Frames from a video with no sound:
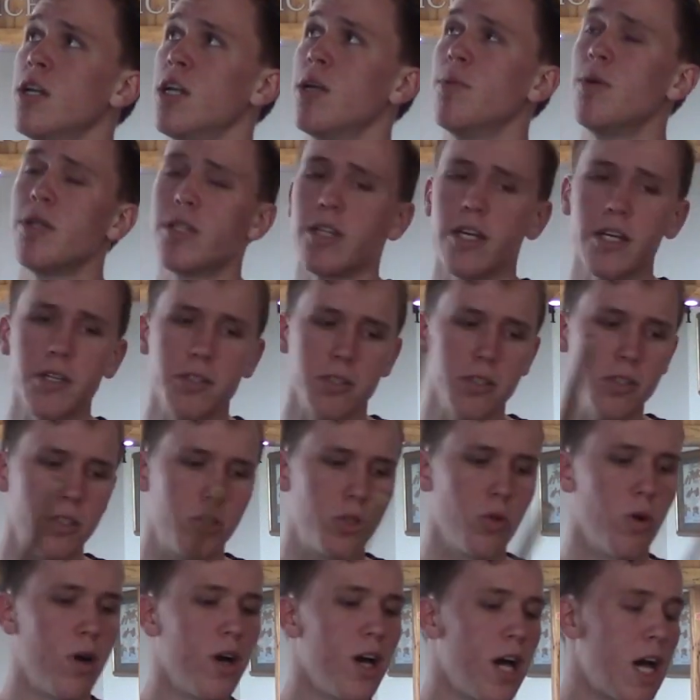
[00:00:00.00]

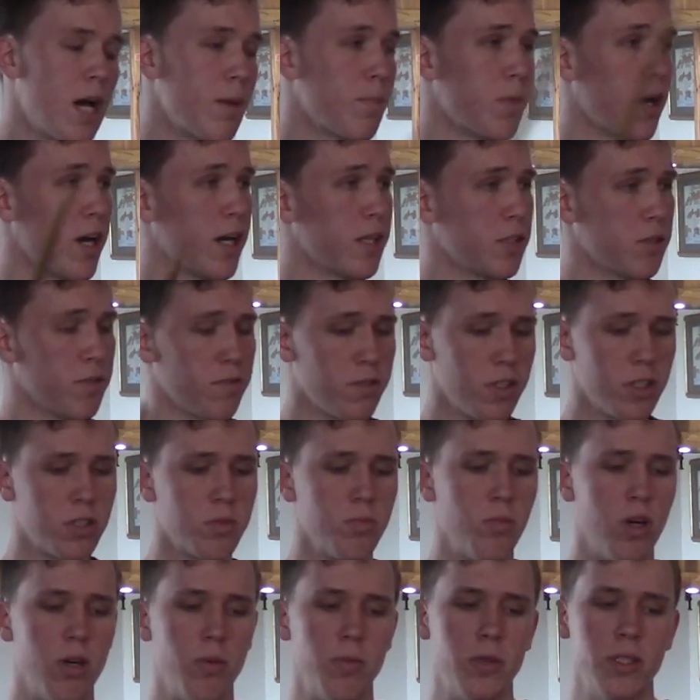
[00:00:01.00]
Limitations to our app as of
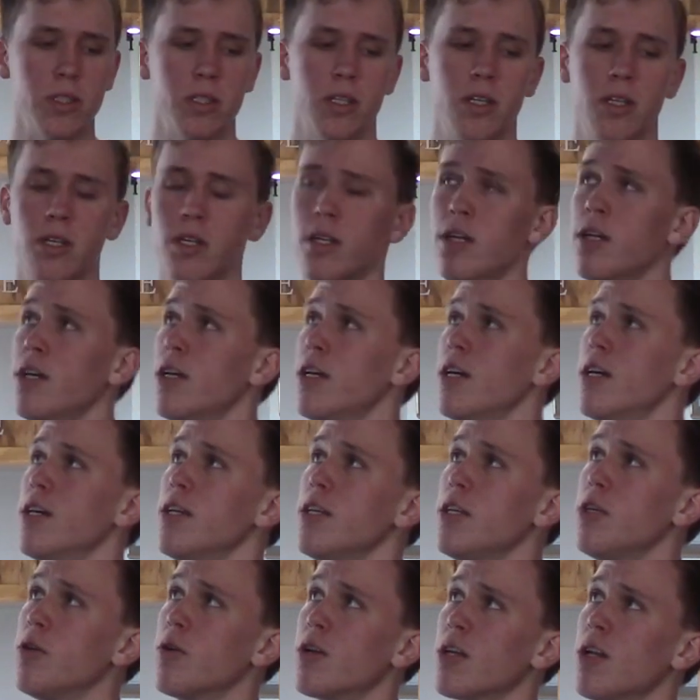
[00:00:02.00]
this moment:
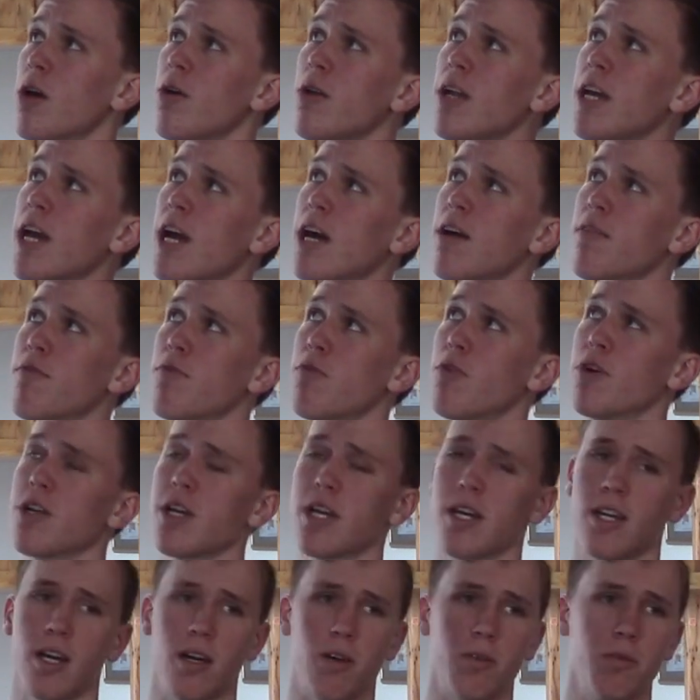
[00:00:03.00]
you can only have one
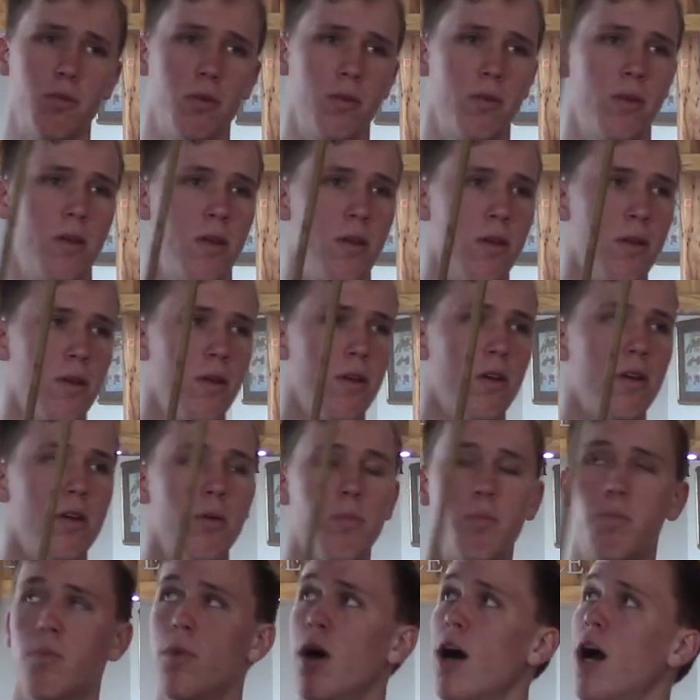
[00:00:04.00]
account
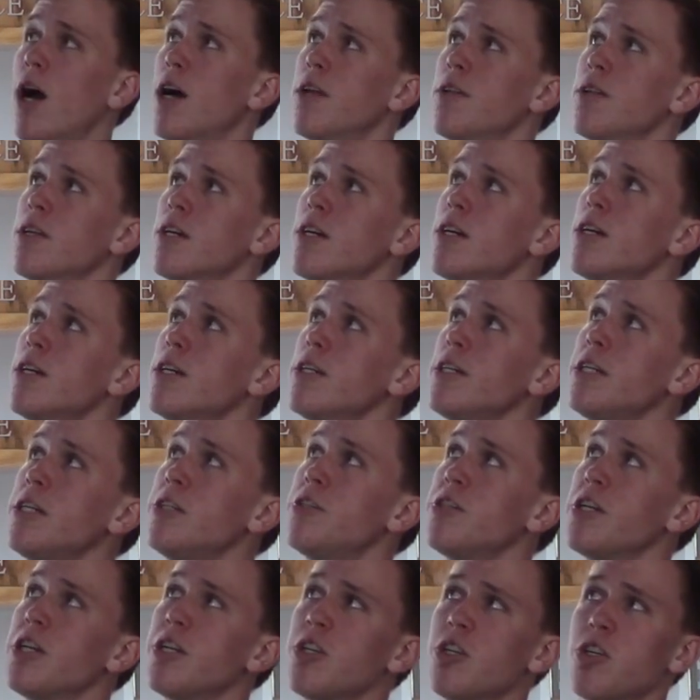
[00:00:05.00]
under
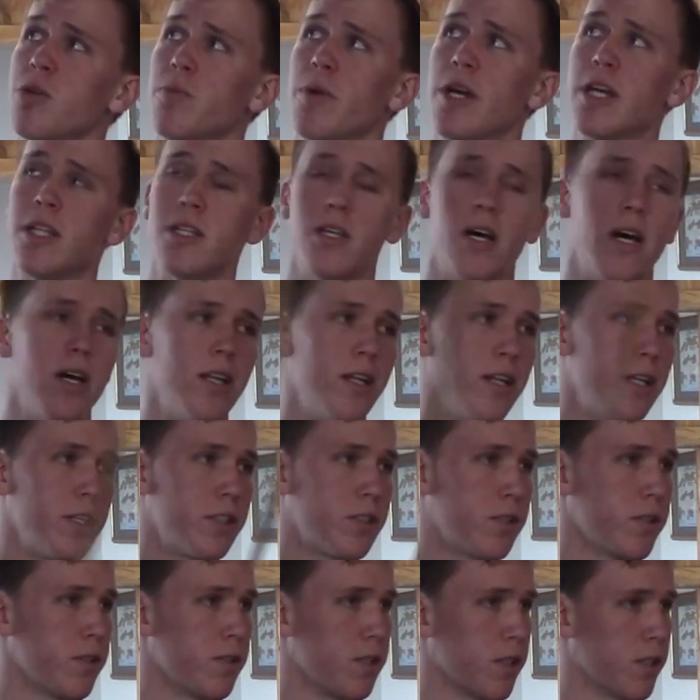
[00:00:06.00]
each incubator
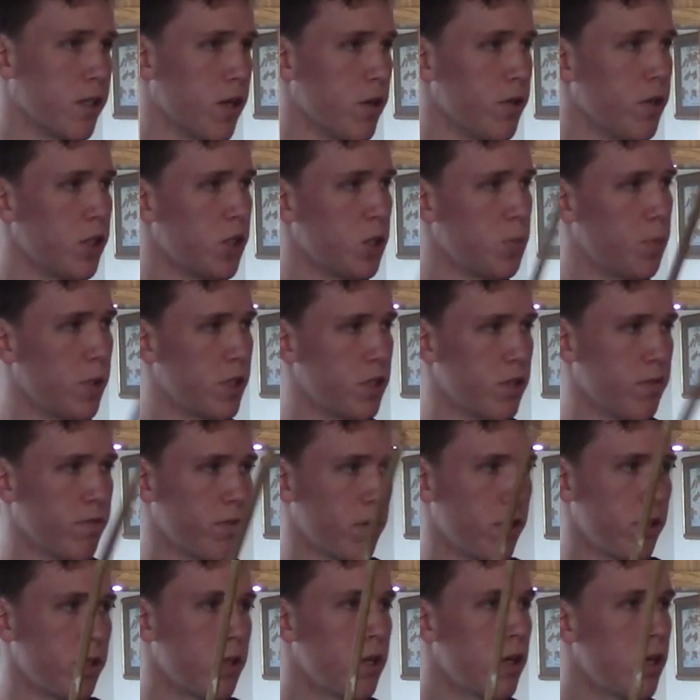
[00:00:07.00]
unless the code is
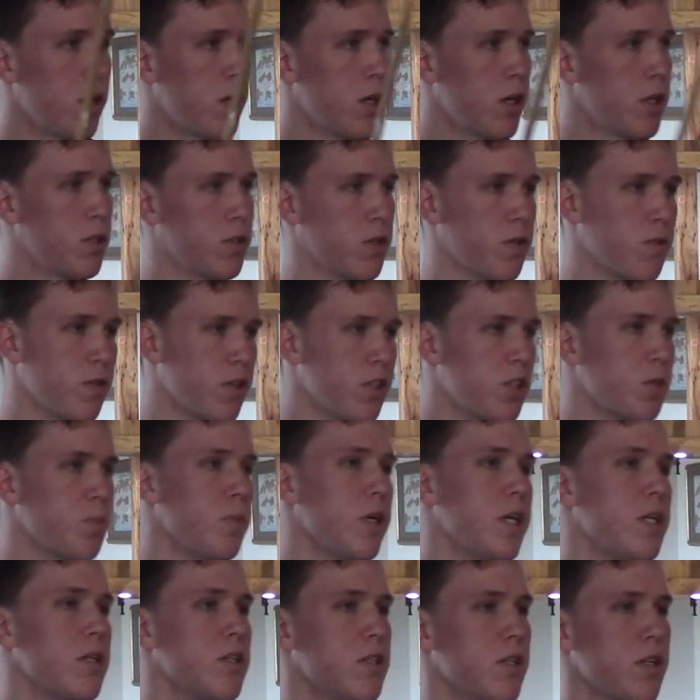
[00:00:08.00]
specified. So this
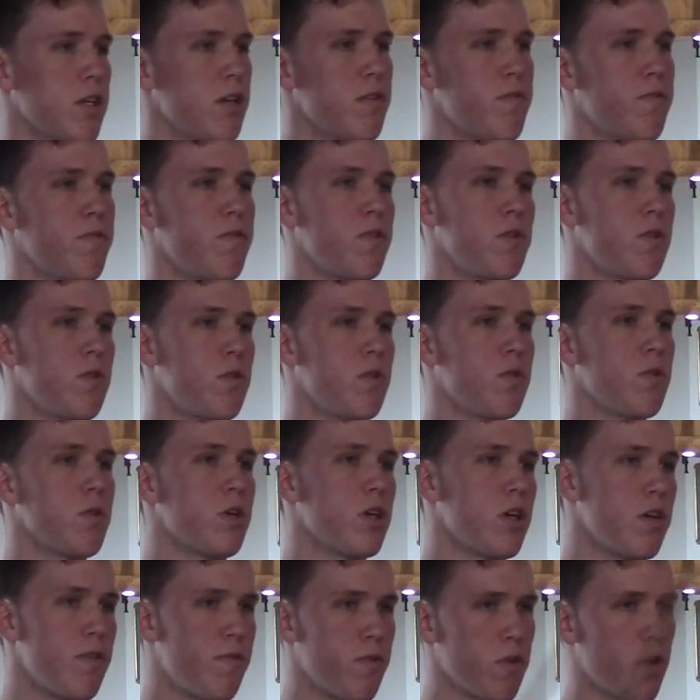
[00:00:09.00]
means if
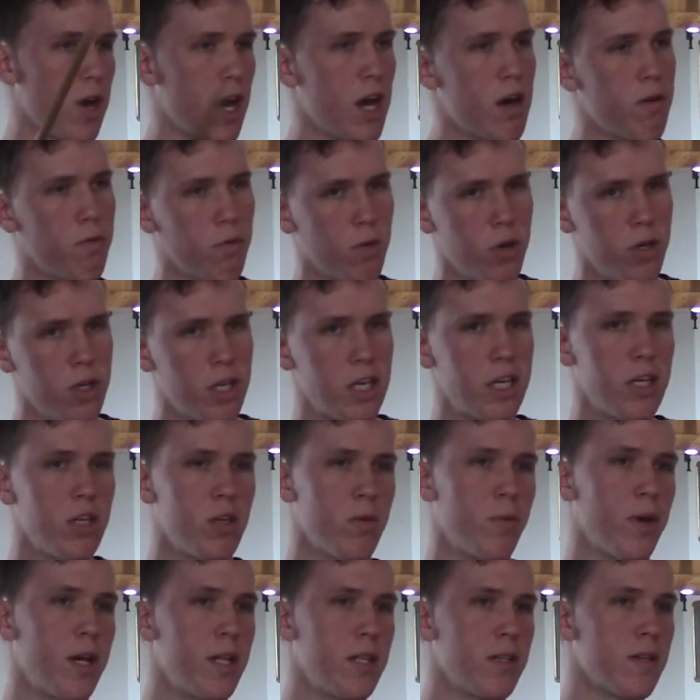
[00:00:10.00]
you have one
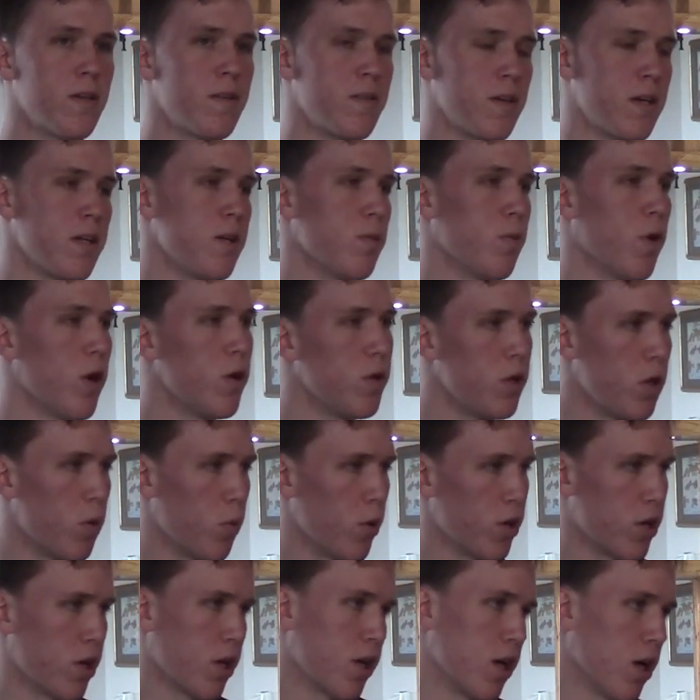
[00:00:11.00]
incubator, then only
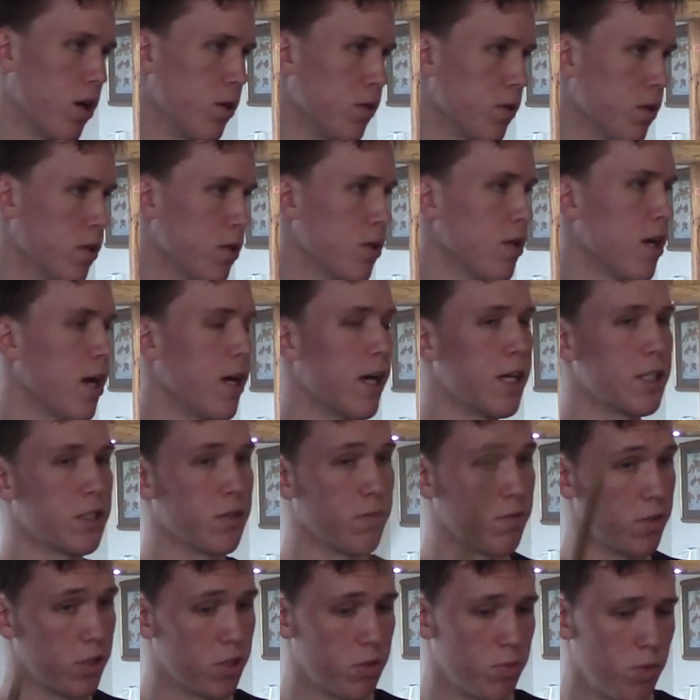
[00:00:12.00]
one account
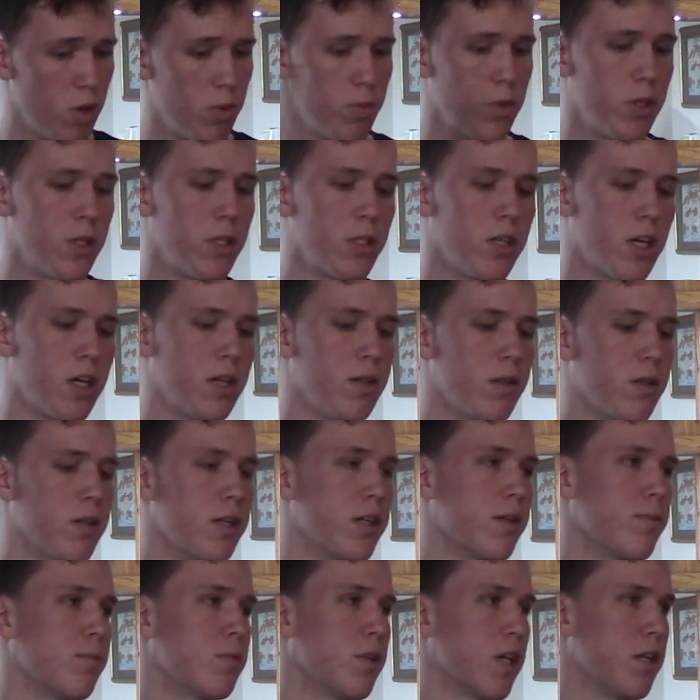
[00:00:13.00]
as of this moment can
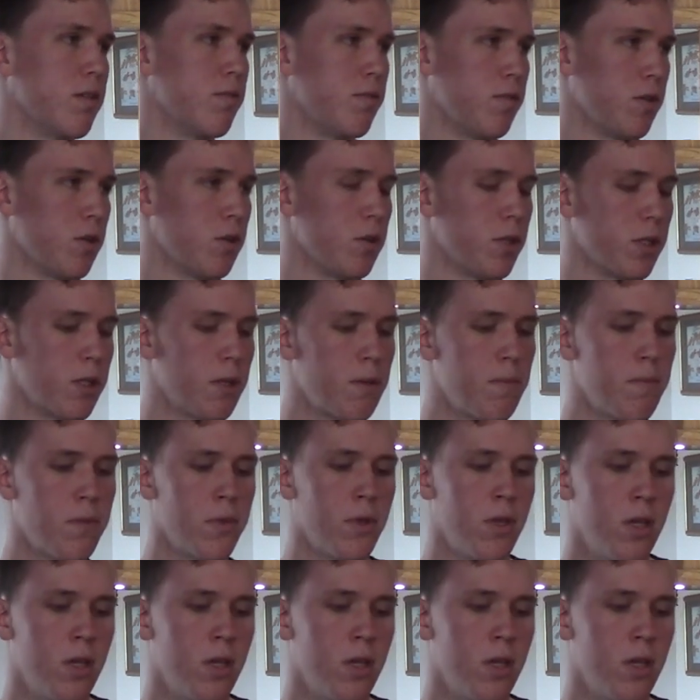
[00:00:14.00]
view it.